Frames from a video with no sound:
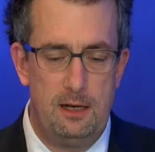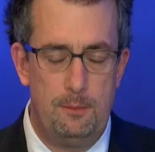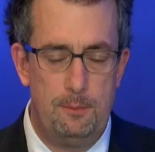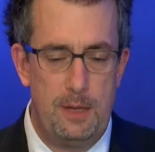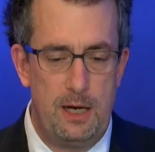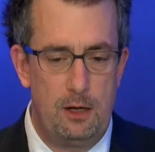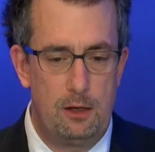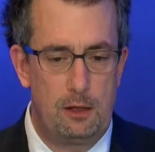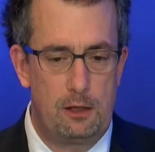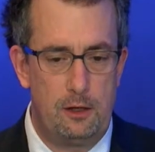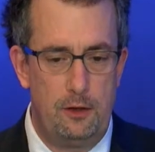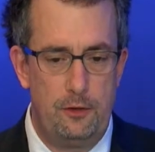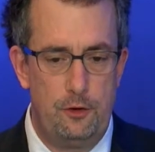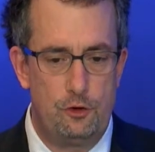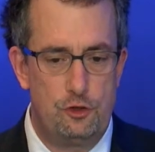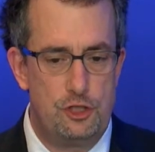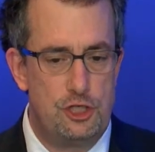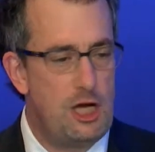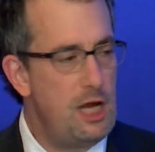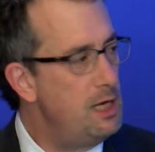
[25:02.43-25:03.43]
America
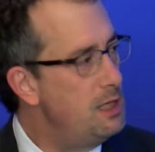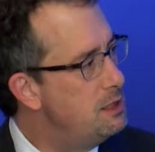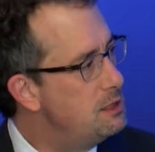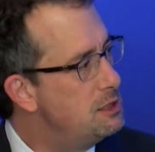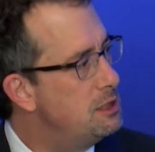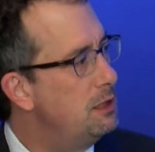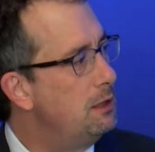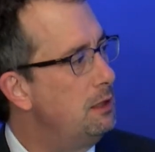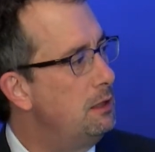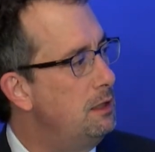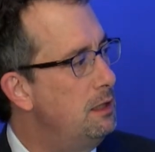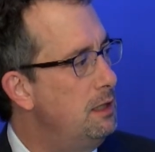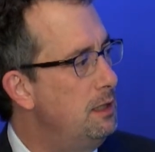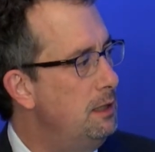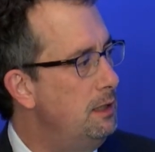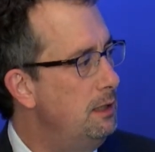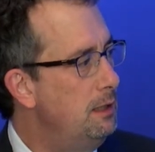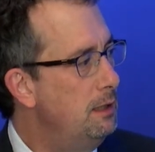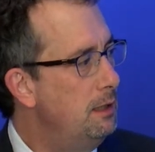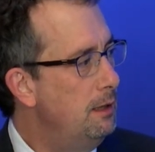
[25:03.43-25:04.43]
they're changing
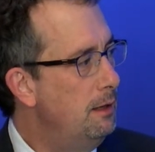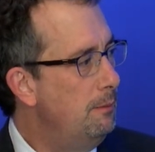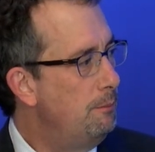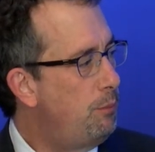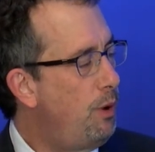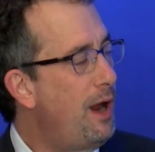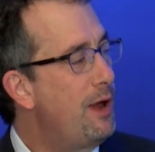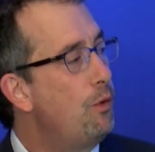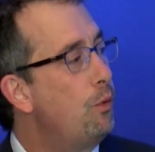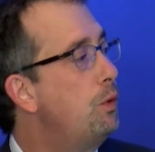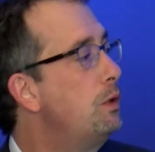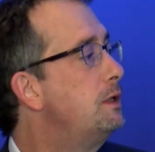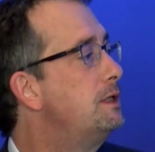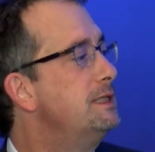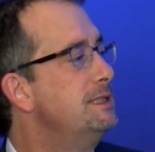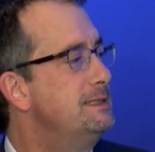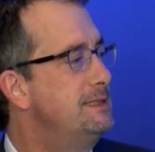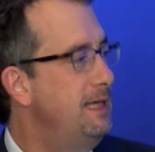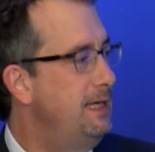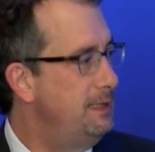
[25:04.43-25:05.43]
the
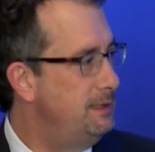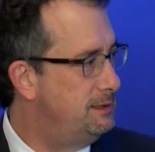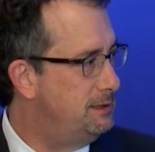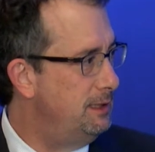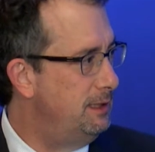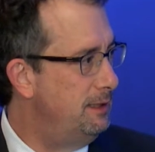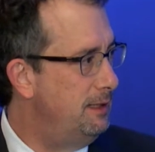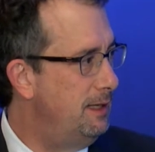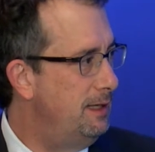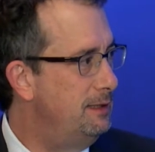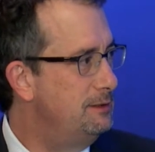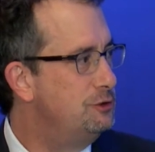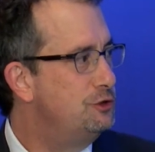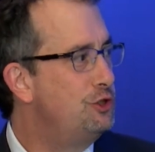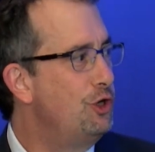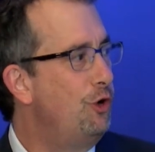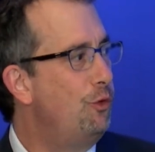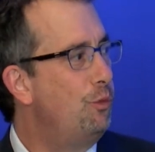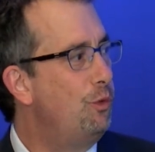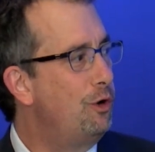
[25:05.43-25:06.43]
prioritization, and
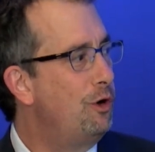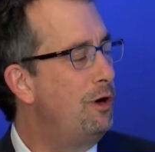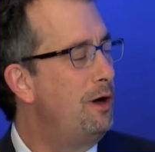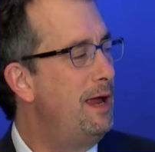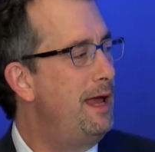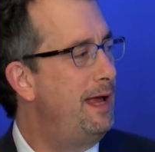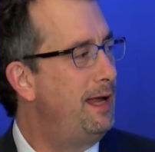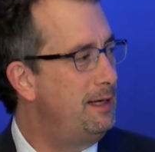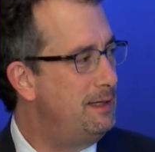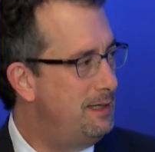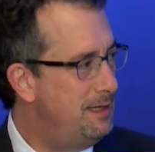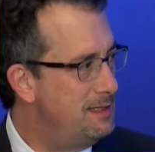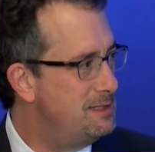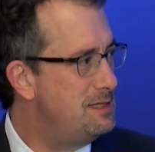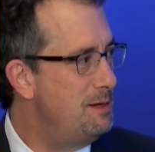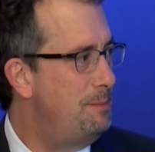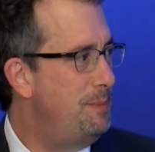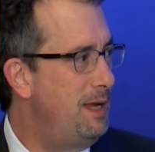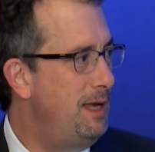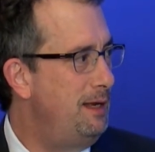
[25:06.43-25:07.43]
so we're
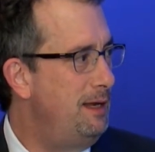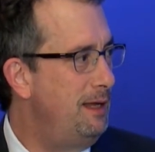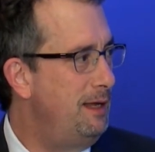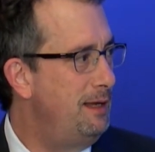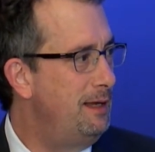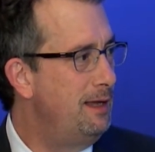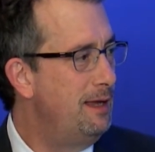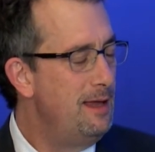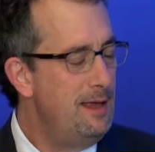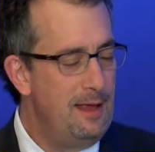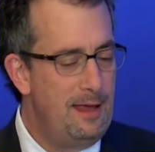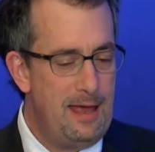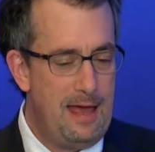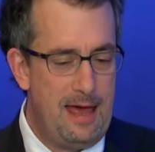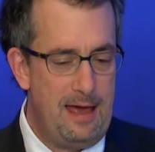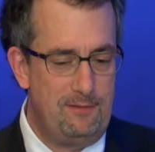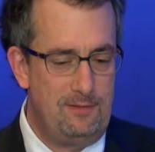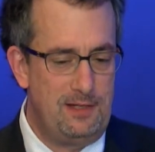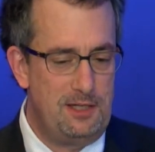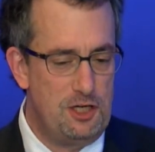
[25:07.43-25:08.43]
anticipating
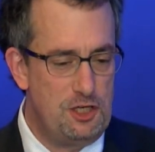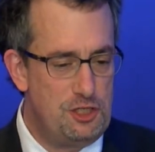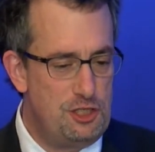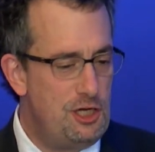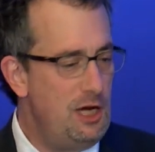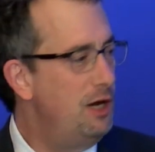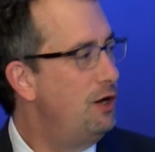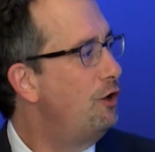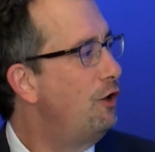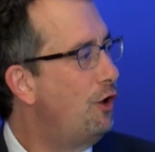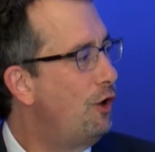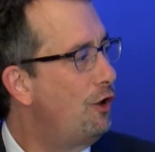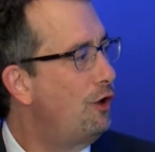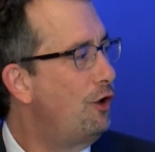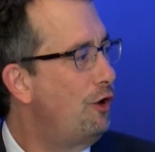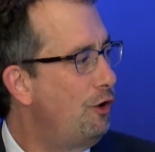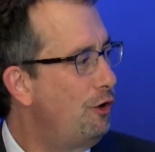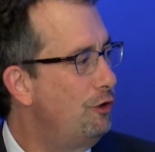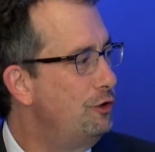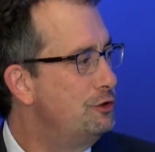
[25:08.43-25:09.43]
having to share our
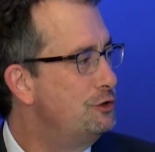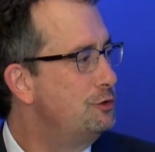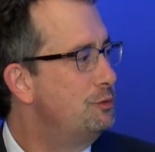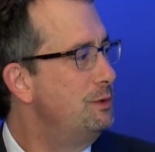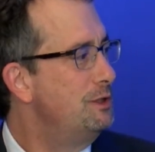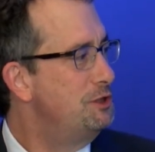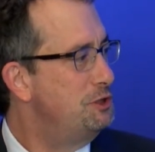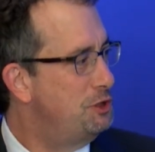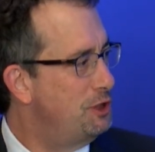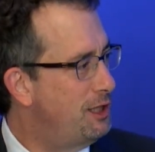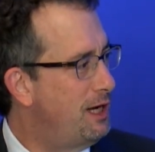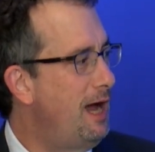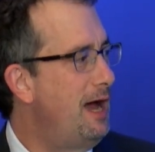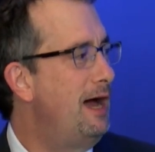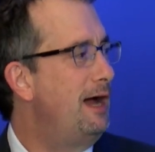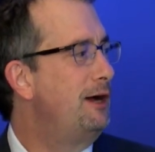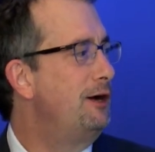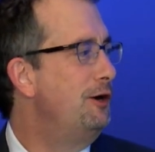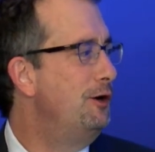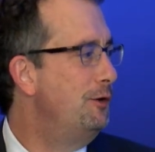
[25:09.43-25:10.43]
hearts with
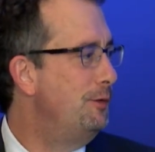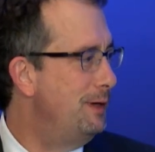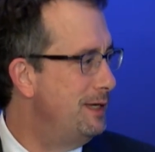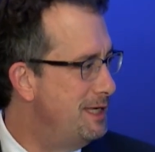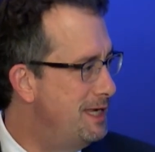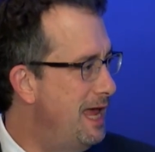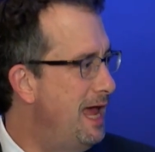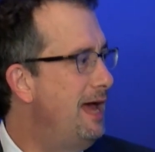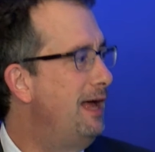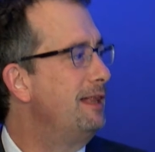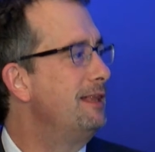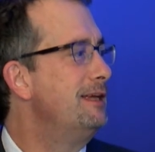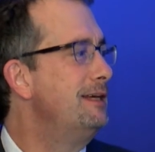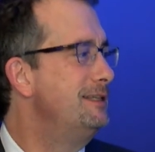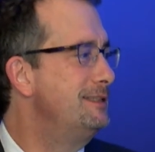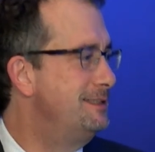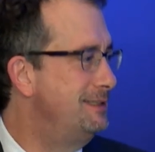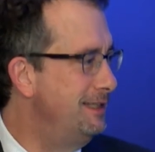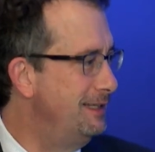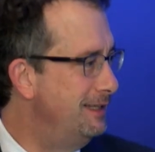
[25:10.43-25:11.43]
Chicago and
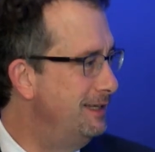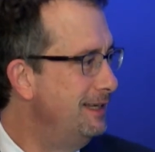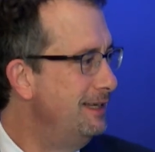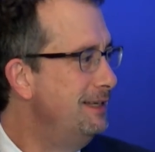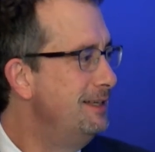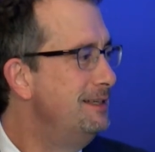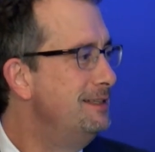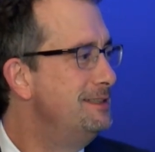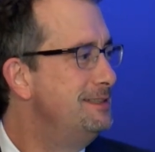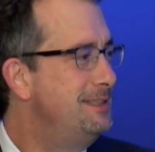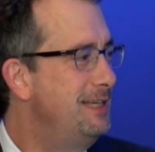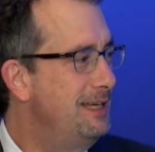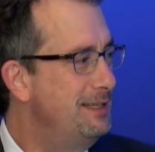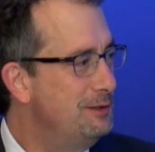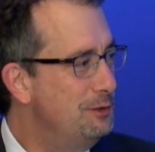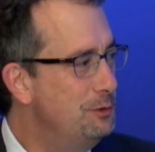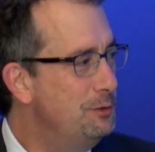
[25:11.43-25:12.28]
Dallas and St.